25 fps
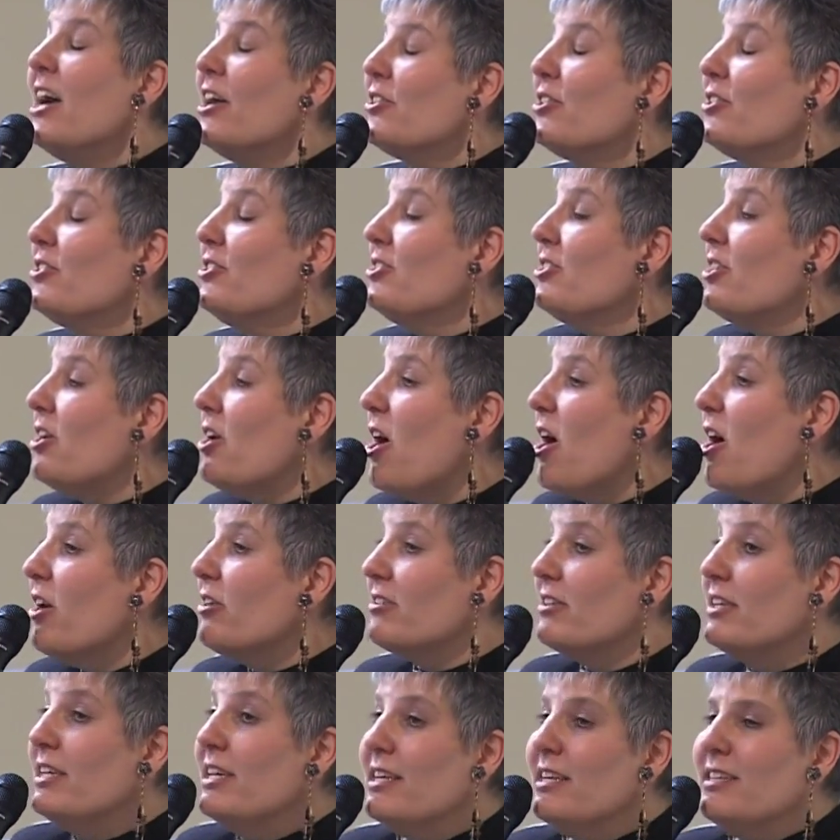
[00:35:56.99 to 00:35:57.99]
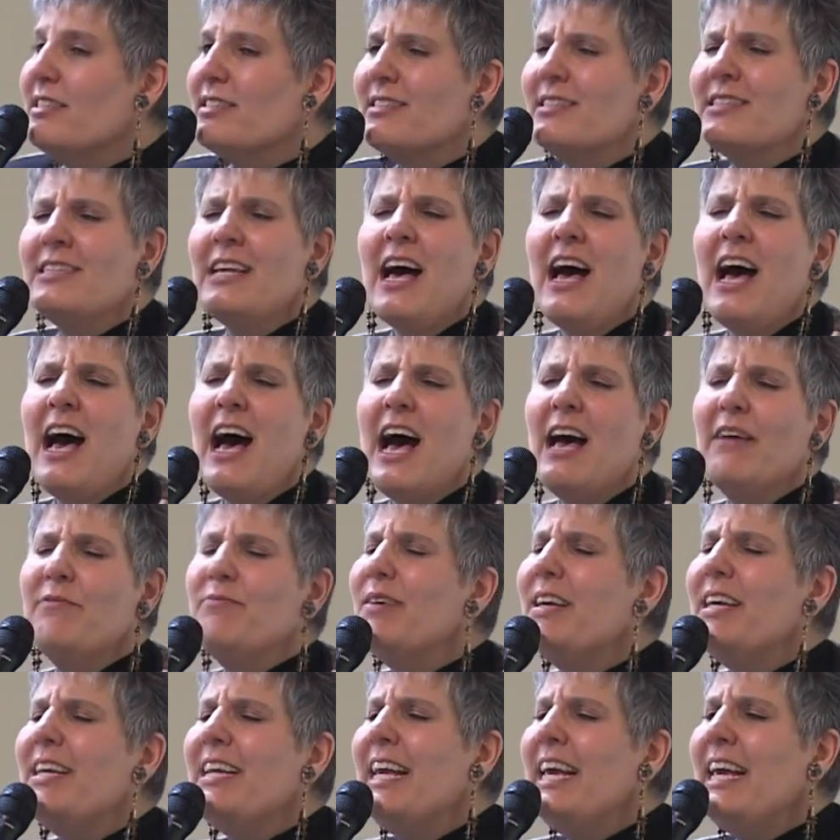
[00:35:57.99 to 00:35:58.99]
the darkness I've
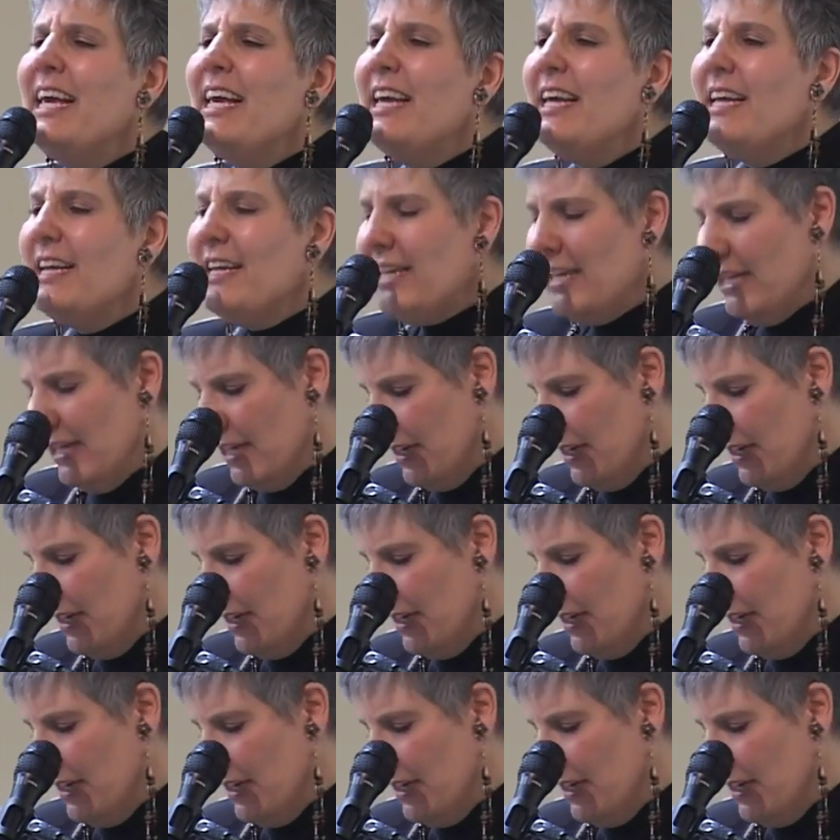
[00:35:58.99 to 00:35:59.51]
been in.